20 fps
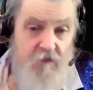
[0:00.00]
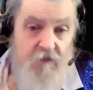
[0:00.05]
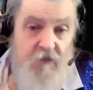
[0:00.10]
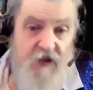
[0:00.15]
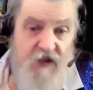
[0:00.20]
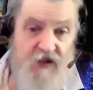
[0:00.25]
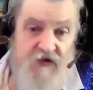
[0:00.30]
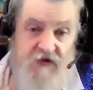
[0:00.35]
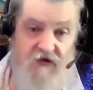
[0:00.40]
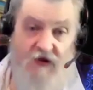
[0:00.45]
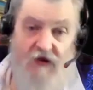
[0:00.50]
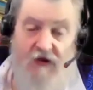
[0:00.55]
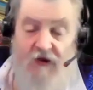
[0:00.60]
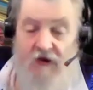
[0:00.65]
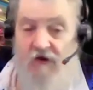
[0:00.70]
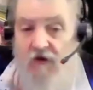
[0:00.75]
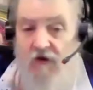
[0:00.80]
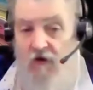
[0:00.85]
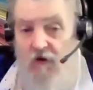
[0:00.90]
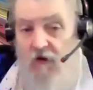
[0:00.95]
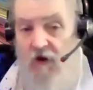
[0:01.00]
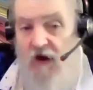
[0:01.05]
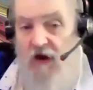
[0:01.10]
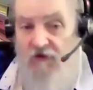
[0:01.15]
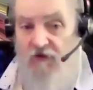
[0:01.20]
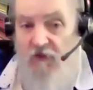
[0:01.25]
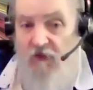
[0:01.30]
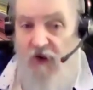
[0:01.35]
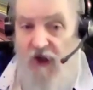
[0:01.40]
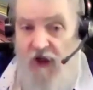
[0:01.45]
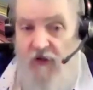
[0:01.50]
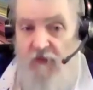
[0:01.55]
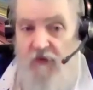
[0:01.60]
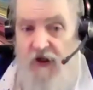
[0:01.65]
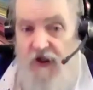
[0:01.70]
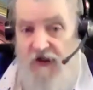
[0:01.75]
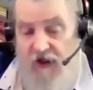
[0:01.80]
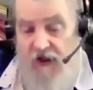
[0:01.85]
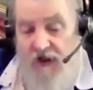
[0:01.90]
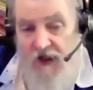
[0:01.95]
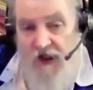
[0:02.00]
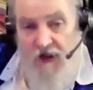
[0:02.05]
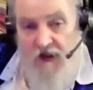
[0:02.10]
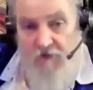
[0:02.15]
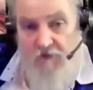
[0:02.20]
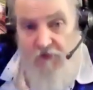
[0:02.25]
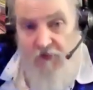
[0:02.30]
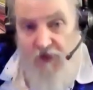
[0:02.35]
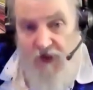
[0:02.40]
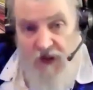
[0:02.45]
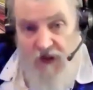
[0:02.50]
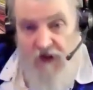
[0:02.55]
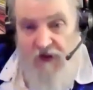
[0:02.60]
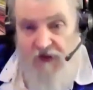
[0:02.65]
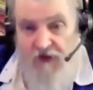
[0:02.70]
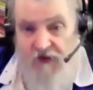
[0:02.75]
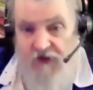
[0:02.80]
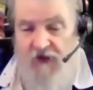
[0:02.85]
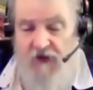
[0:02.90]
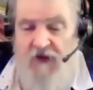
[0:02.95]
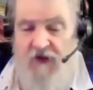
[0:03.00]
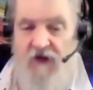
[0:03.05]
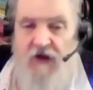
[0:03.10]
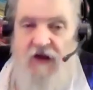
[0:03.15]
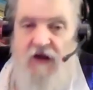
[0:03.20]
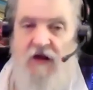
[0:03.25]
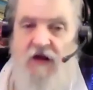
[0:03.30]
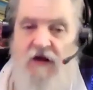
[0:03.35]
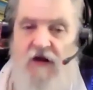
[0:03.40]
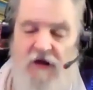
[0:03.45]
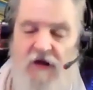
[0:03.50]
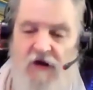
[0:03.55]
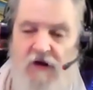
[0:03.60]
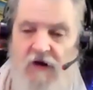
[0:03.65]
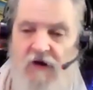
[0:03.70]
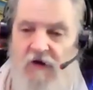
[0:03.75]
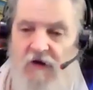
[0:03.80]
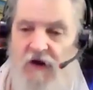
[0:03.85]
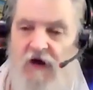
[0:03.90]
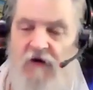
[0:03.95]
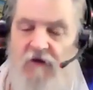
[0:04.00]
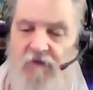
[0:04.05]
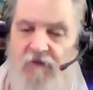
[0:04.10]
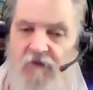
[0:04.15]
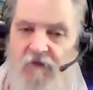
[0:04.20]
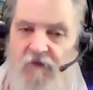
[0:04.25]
B Sit, a Way-of-Impeccability name. B Sit. Yeah.